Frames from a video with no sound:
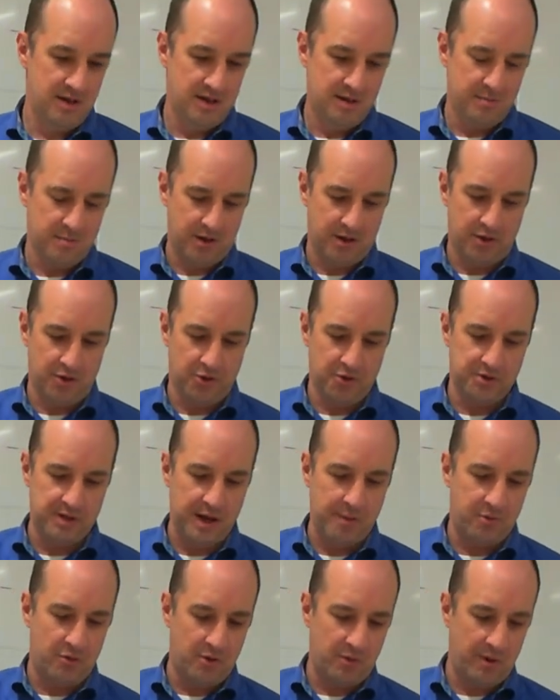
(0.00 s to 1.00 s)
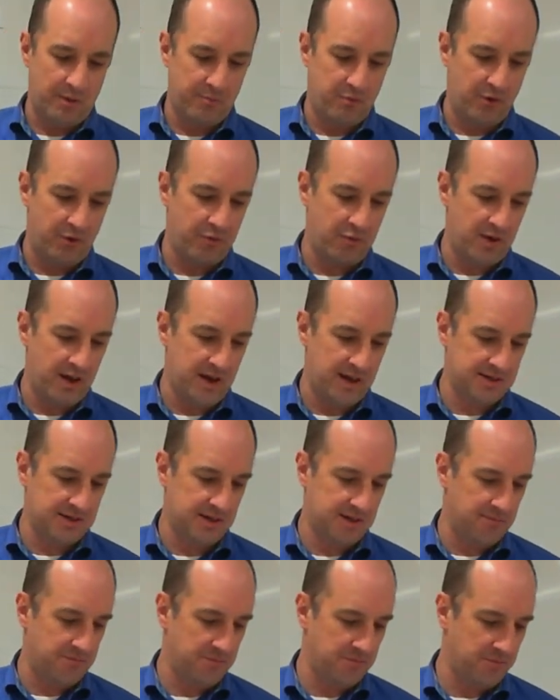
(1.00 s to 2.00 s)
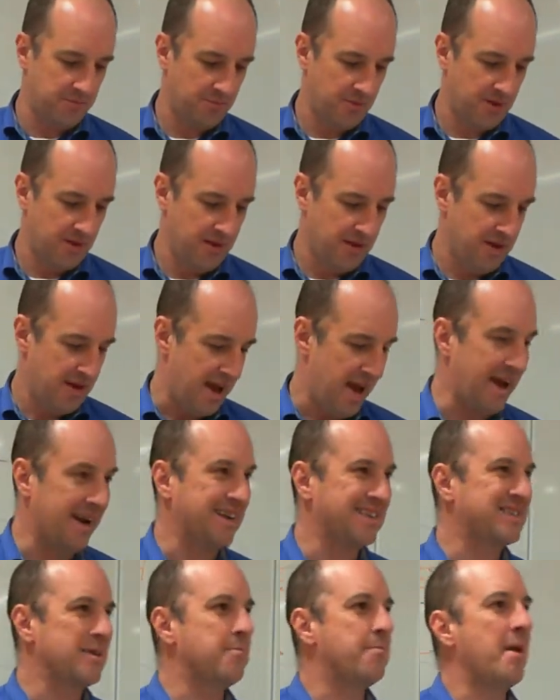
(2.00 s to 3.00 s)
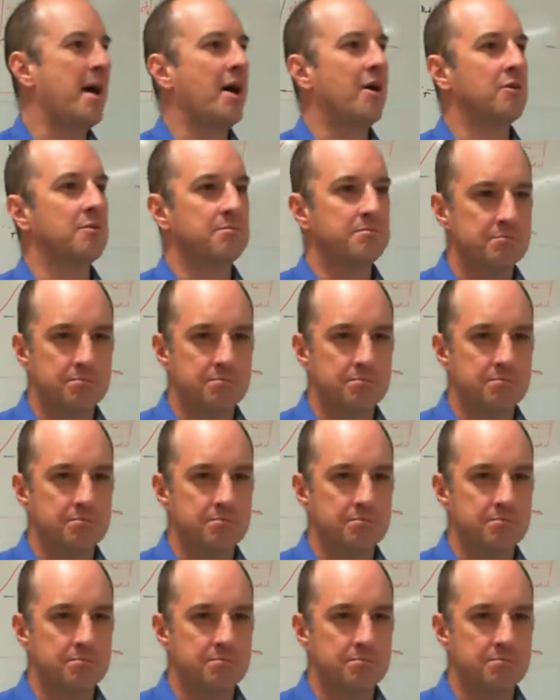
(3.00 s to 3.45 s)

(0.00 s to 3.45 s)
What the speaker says: But clause 8.1.3 has it, and it's about